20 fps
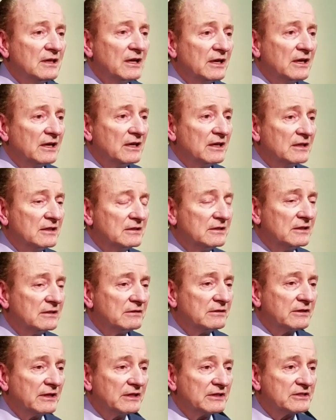and
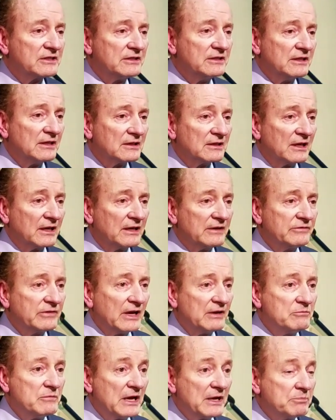things in your life,
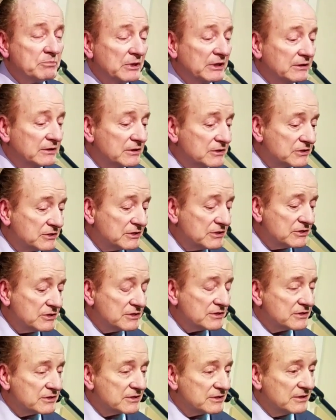and make big
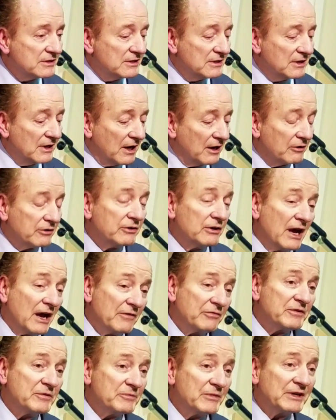decisions. Oh, you
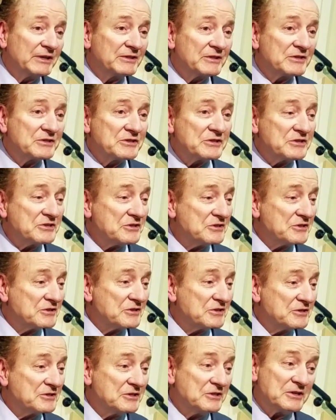have to make
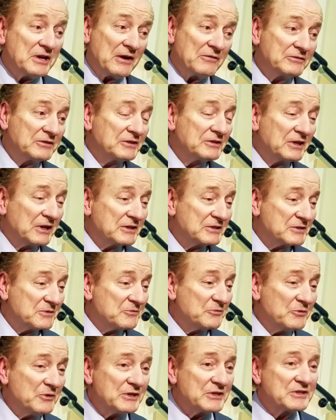decisions. You have to take
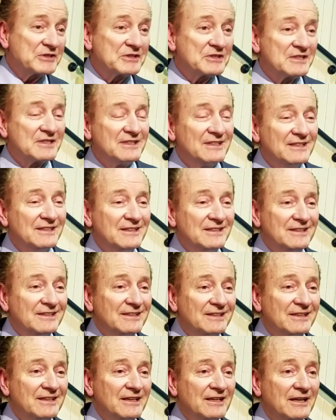some risks.
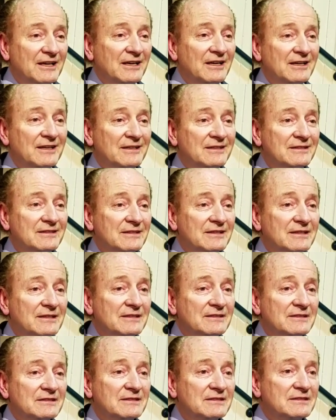And
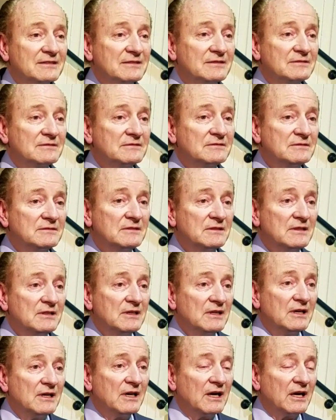uh, so
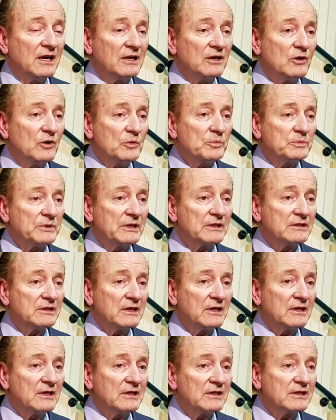I hope that
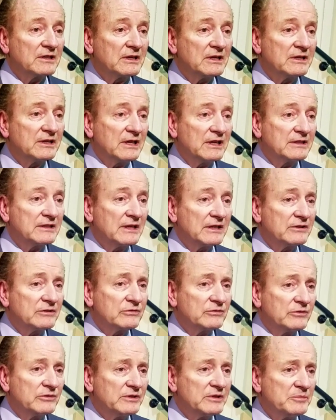uh, I could get that
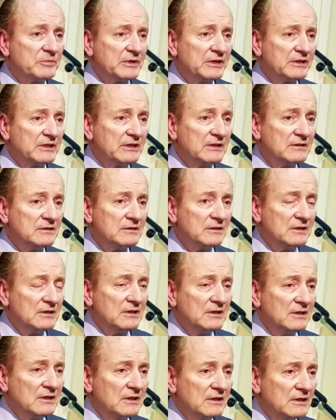through them. And then,
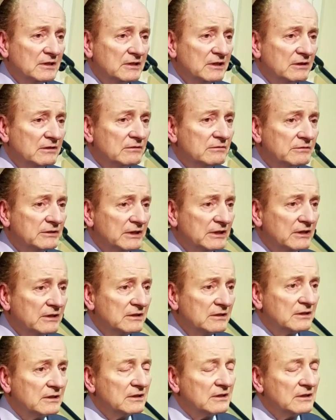you know, that